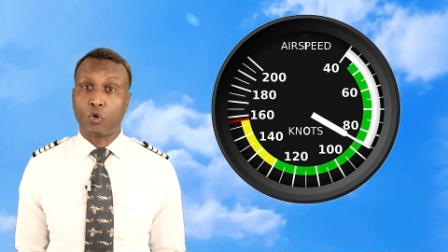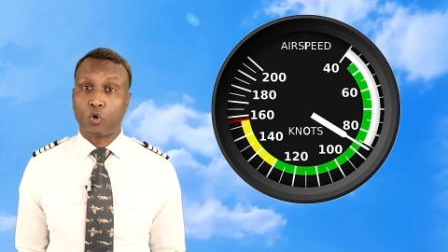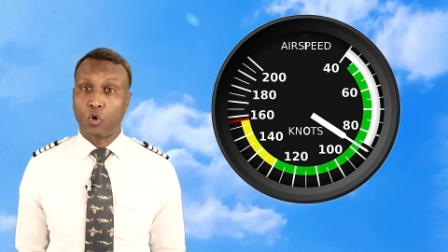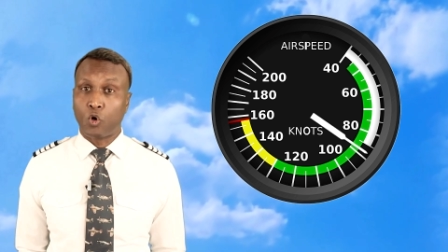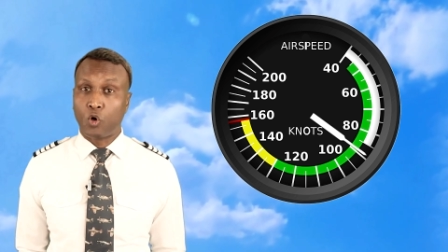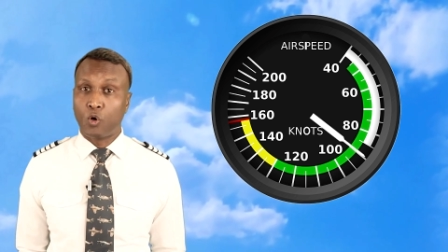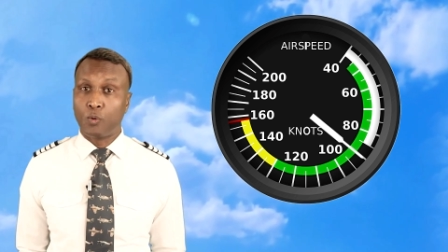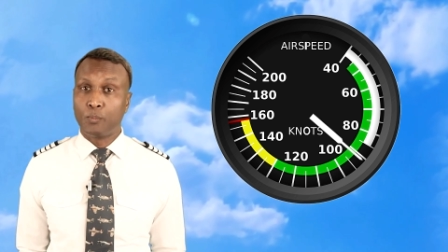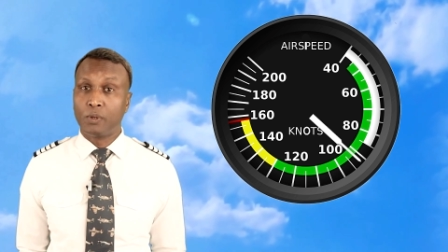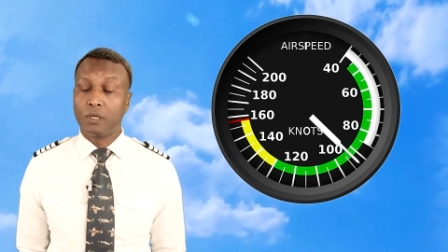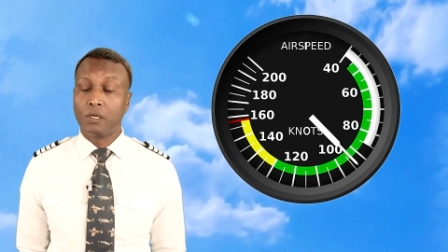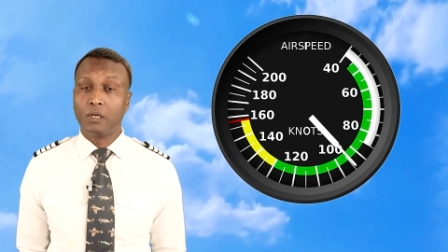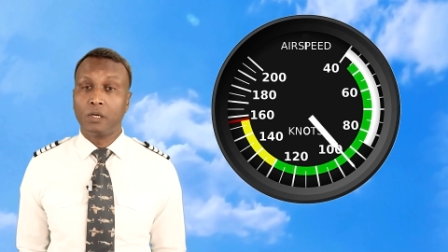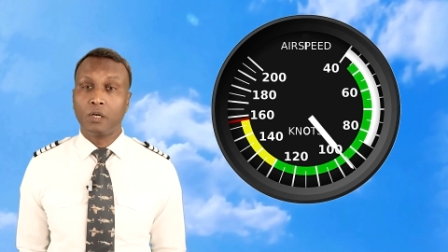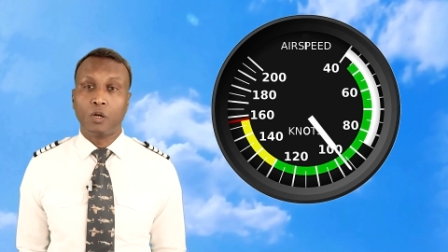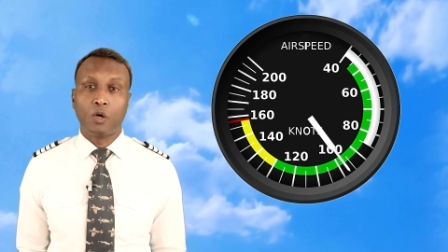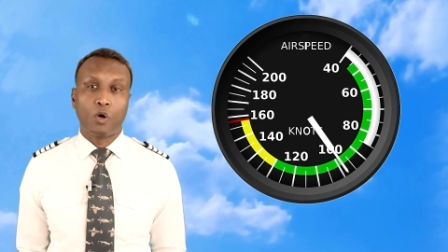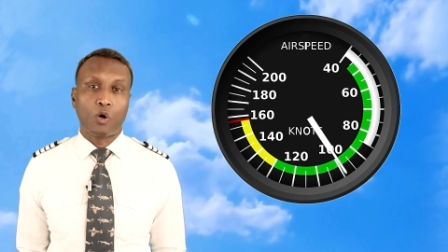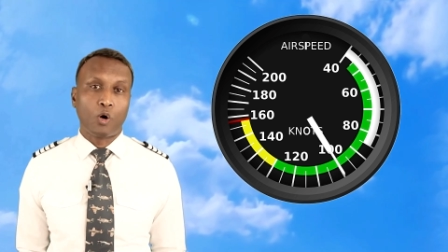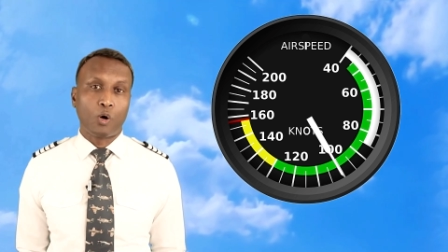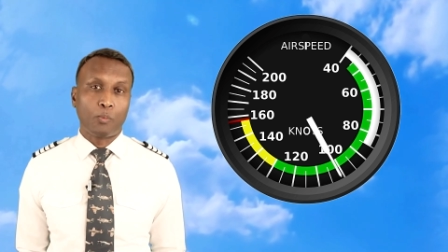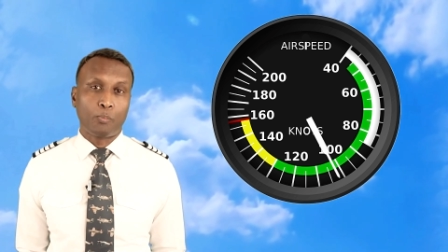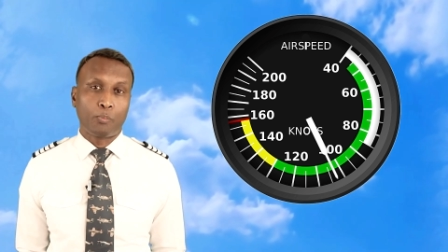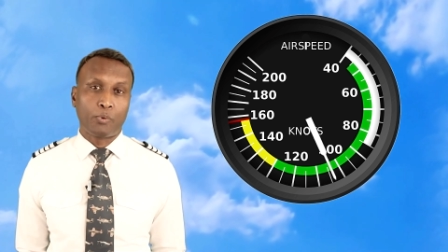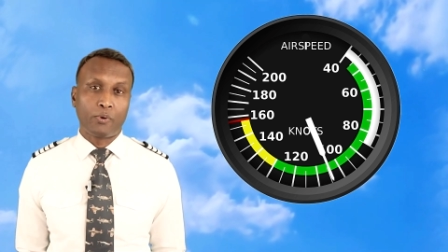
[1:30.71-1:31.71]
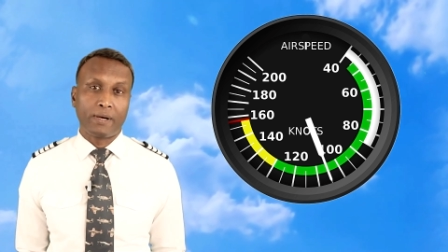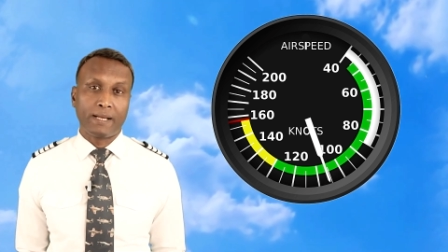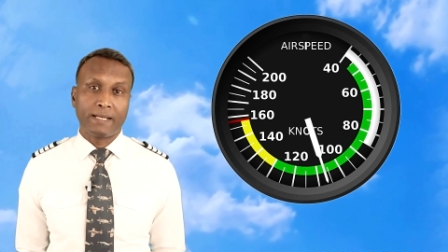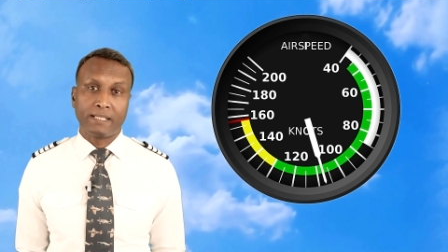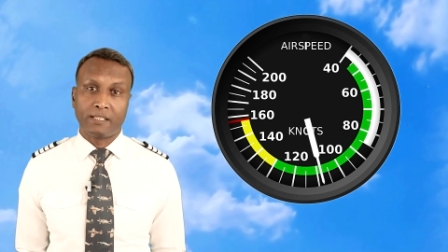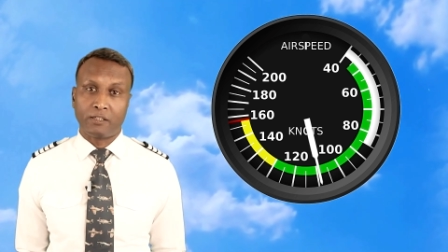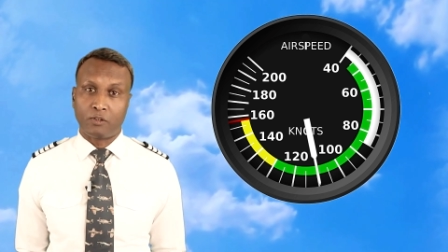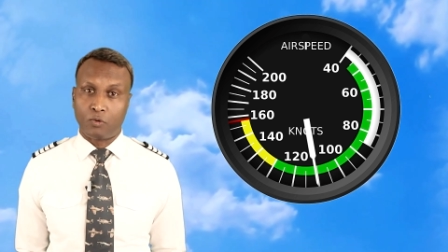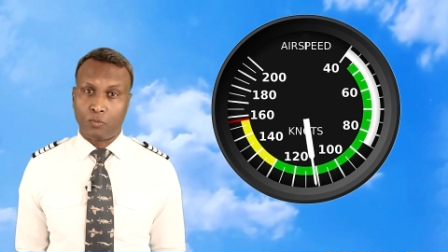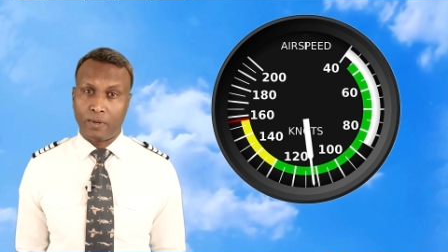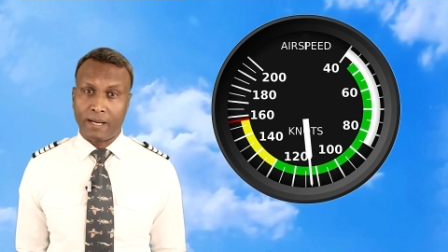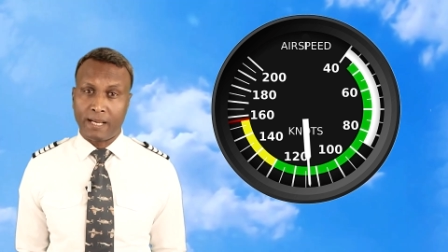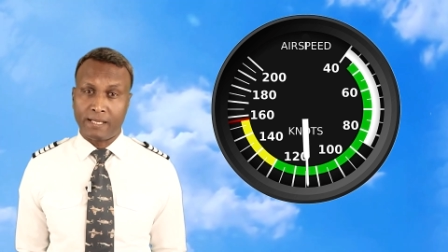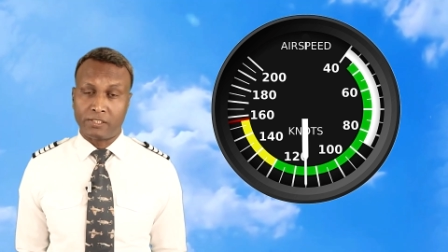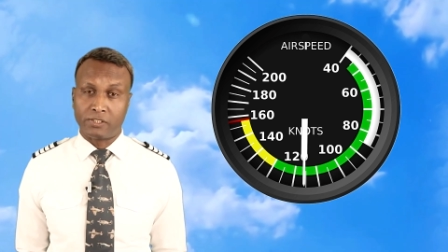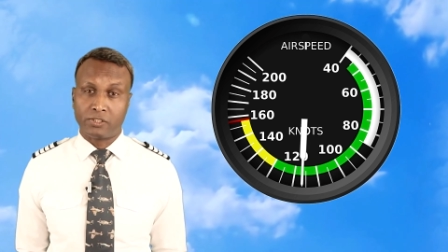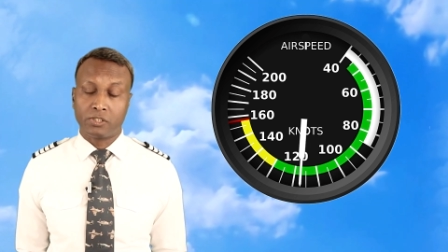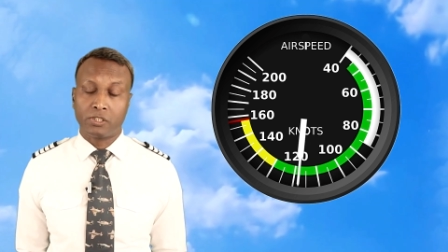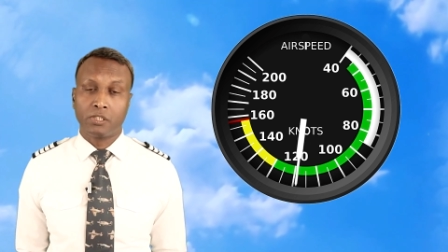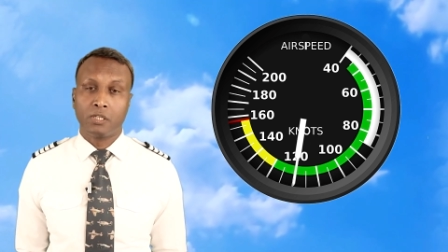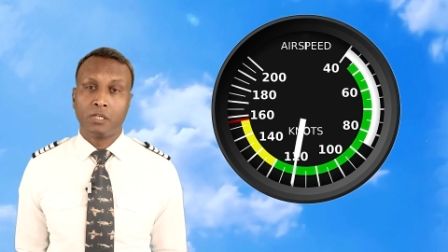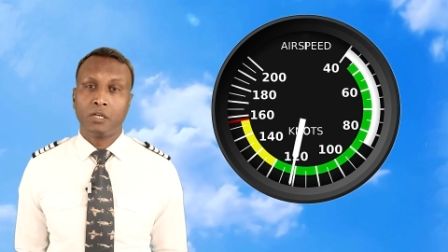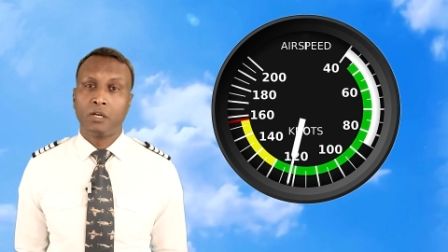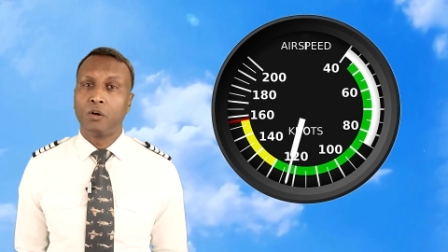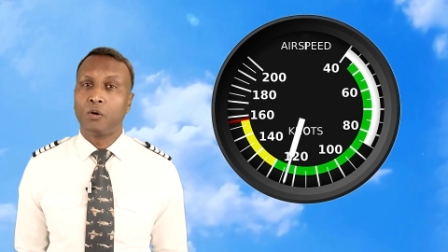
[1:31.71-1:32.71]
normal operating
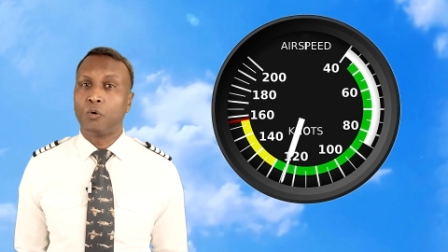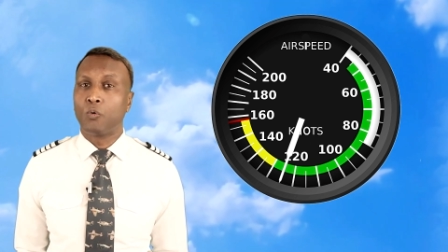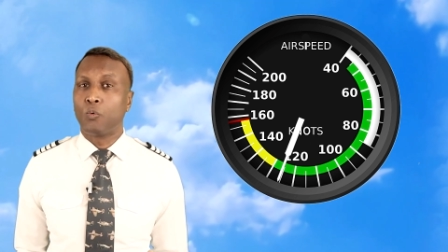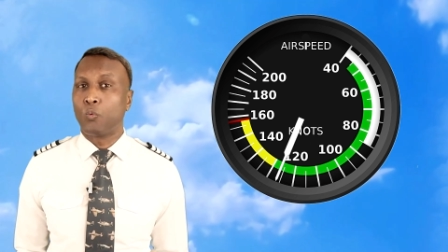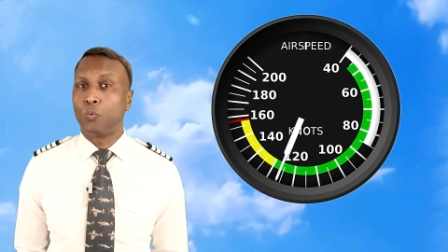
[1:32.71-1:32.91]
range